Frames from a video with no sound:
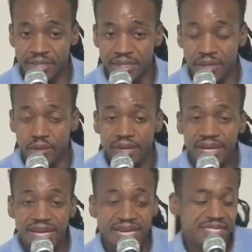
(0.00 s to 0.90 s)
You know,
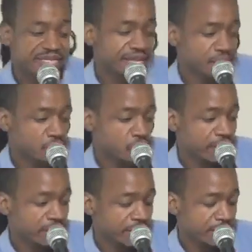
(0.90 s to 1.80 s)
is he in a
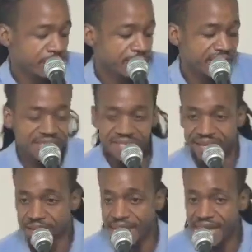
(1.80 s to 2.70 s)
crib? Is he
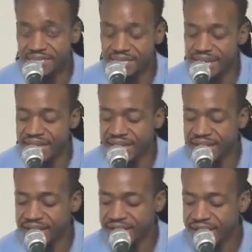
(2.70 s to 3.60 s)
in a
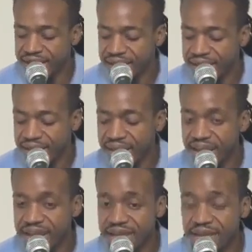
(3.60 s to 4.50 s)
bassinet?
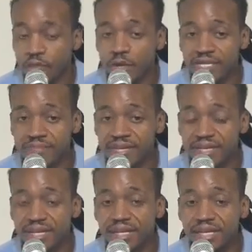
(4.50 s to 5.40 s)
And they wanted to make
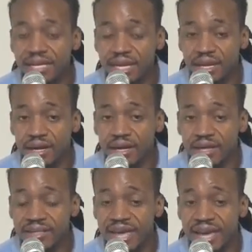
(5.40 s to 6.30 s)
it clear
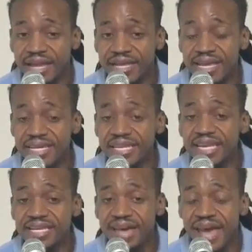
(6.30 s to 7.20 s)
that he
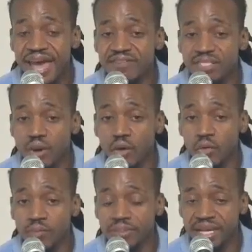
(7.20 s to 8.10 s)
needed to have his
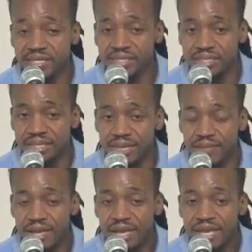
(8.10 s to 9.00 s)
own place to sleep.
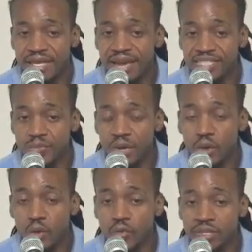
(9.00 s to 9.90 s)
Yes, we could
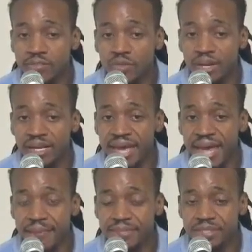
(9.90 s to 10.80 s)
hold him during
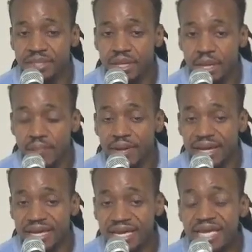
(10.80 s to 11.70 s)
naps,
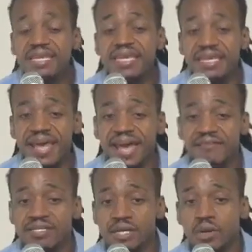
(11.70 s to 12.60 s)
but he needed to have
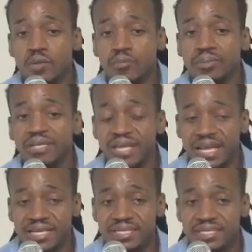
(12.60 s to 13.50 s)
his own
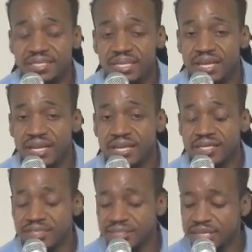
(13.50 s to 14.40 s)
place
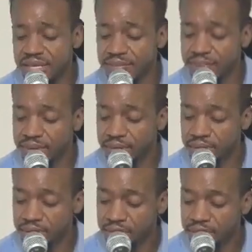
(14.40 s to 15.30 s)
to sleep
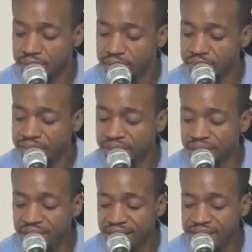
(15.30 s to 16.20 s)

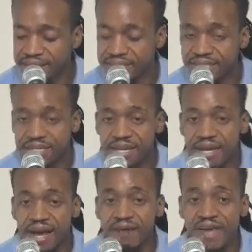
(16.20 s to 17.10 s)
because
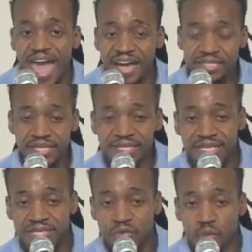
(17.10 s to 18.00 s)
of accidents
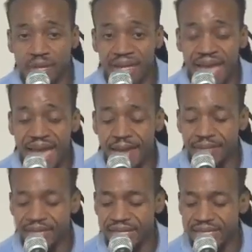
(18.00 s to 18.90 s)
like the one that
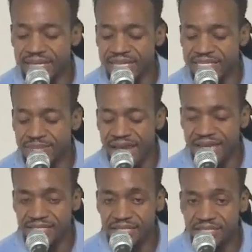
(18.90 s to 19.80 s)
happened in this
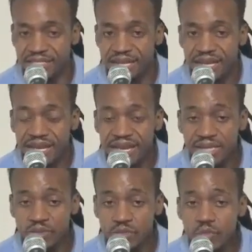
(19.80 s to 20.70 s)
passage. And
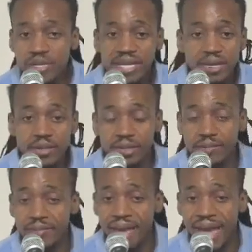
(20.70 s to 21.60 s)
you do hear
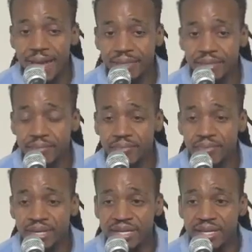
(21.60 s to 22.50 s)
them happen
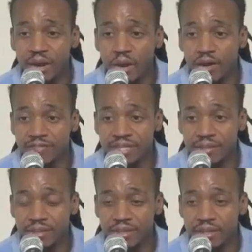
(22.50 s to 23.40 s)
pretty
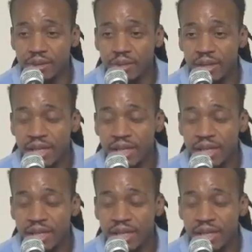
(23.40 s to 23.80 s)
often, you know.